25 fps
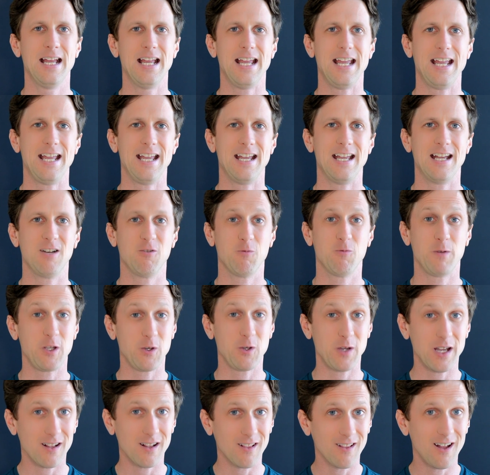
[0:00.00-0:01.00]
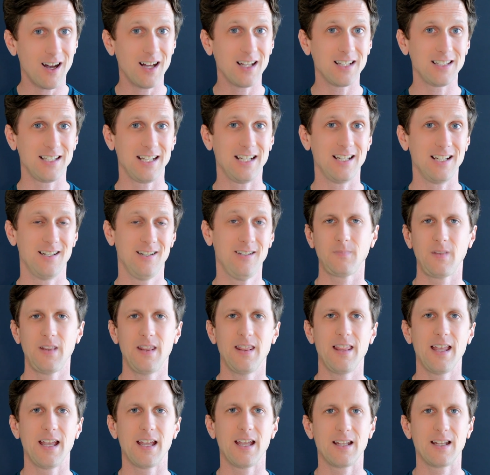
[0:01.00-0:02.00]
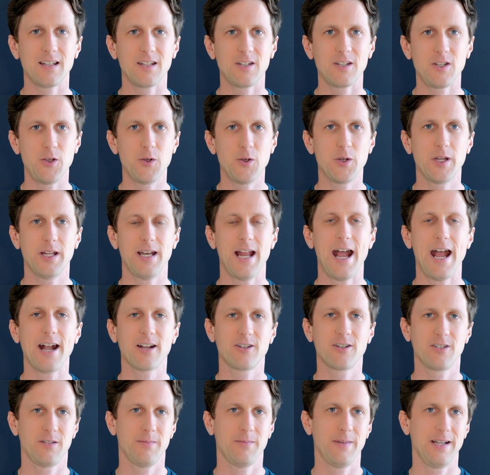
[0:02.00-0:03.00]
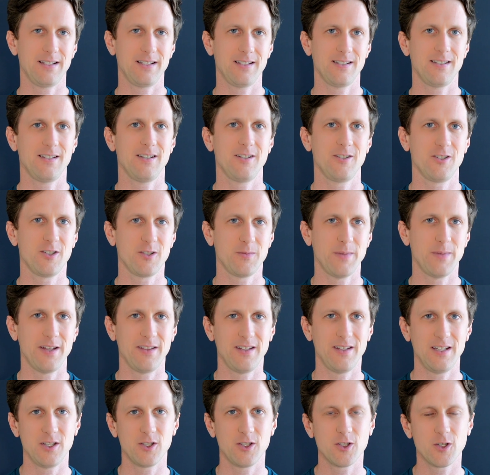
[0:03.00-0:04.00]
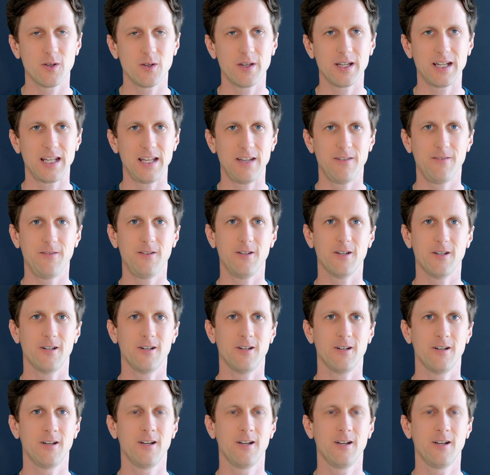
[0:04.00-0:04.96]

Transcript: And when you get a lot of data, then you can actually make decisions about these. So like if you're